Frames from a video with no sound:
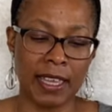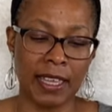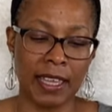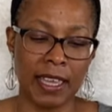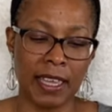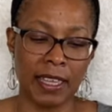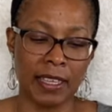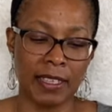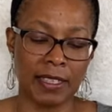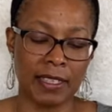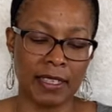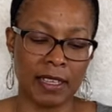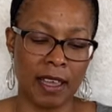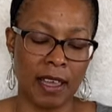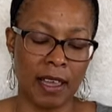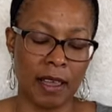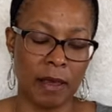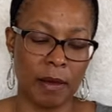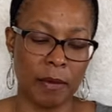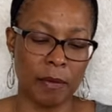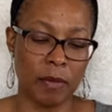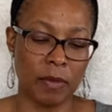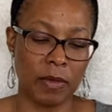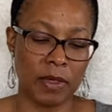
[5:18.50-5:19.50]
There's
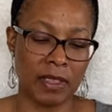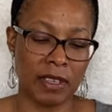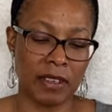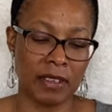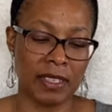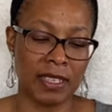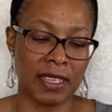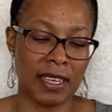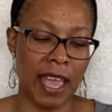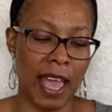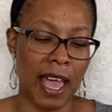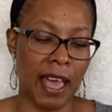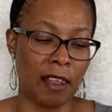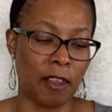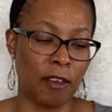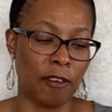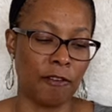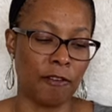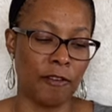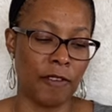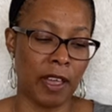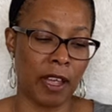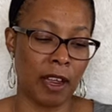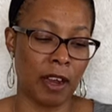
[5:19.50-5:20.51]
an
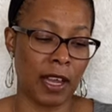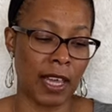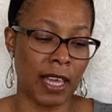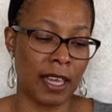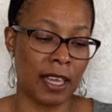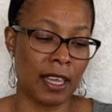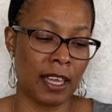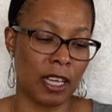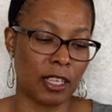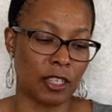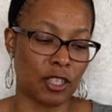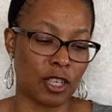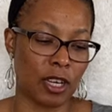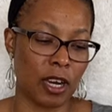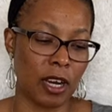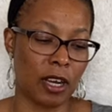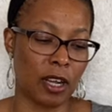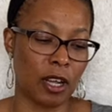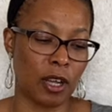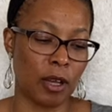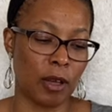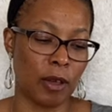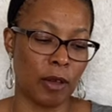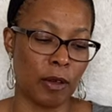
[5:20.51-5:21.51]
aloe vera, a
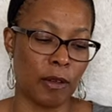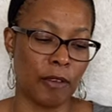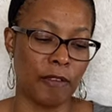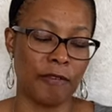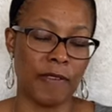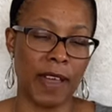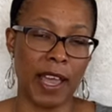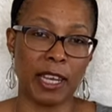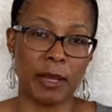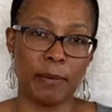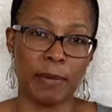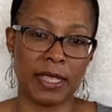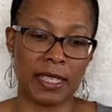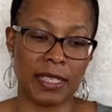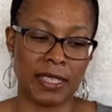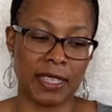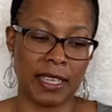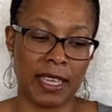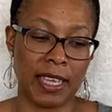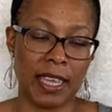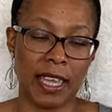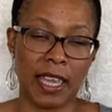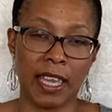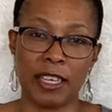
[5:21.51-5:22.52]
charcoal, vitamin
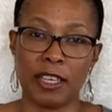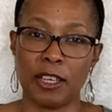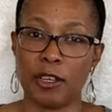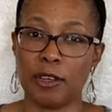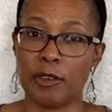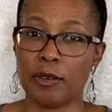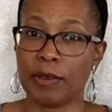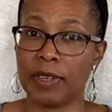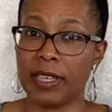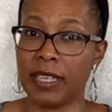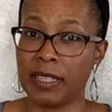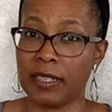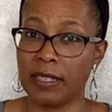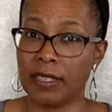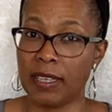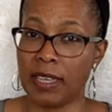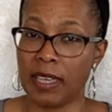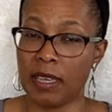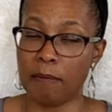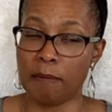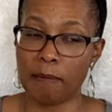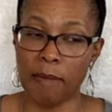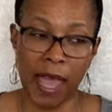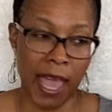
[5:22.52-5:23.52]
C, and a green
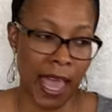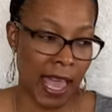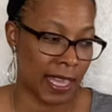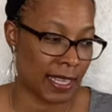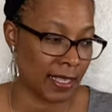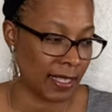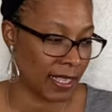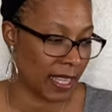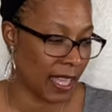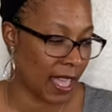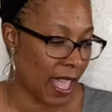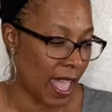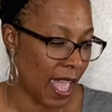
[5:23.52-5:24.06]
tea mask.